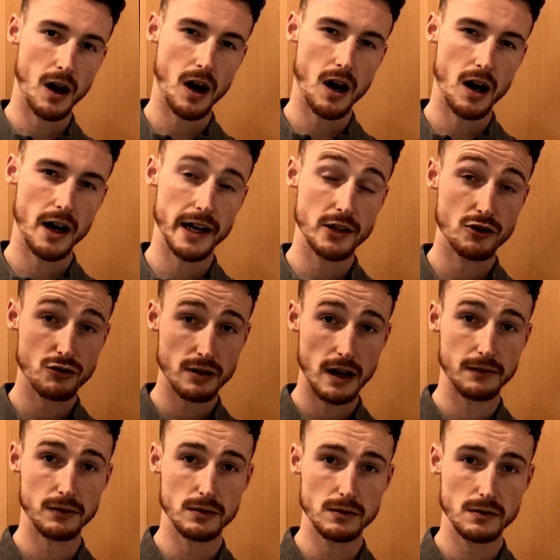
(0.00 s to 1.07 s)
I
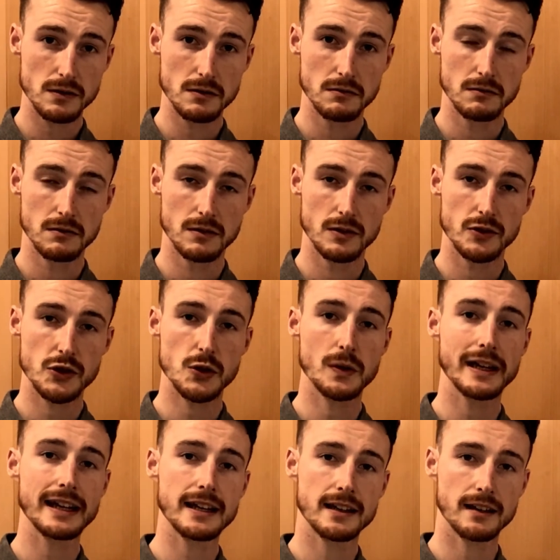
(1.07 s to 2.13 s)
traveled to
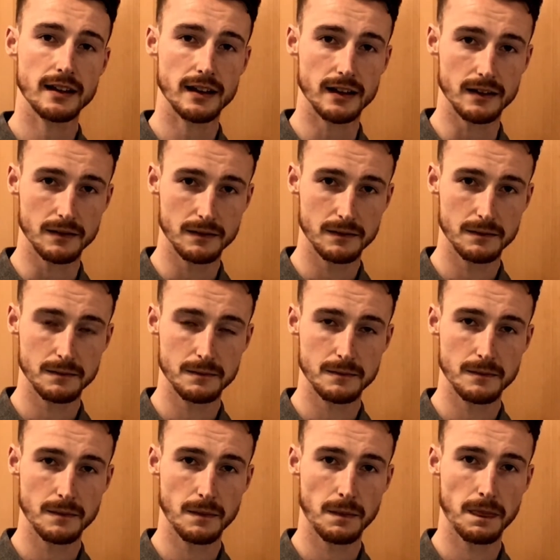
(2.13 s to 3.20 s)
India?
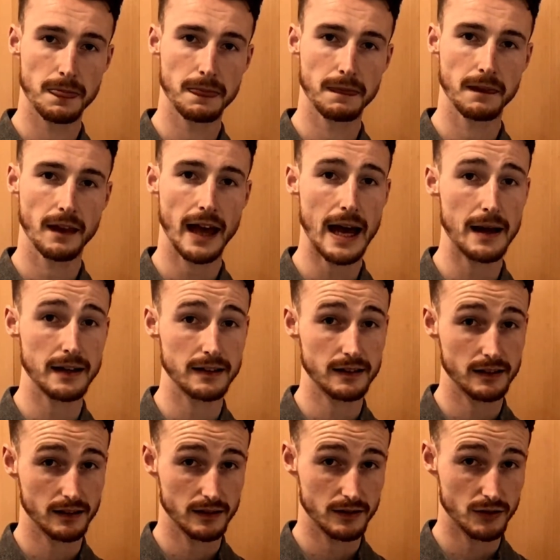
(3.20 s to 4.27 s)
And
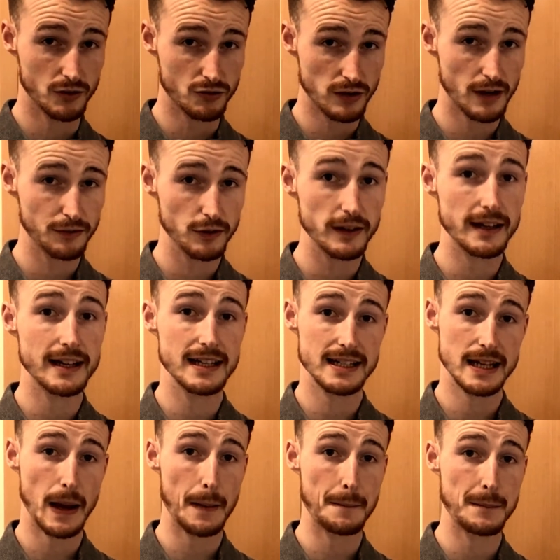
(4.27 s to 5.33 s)
to travel is
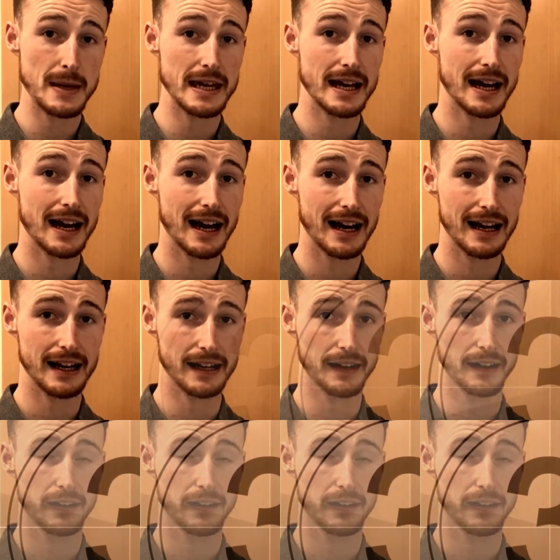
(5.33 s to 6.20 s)
viajar.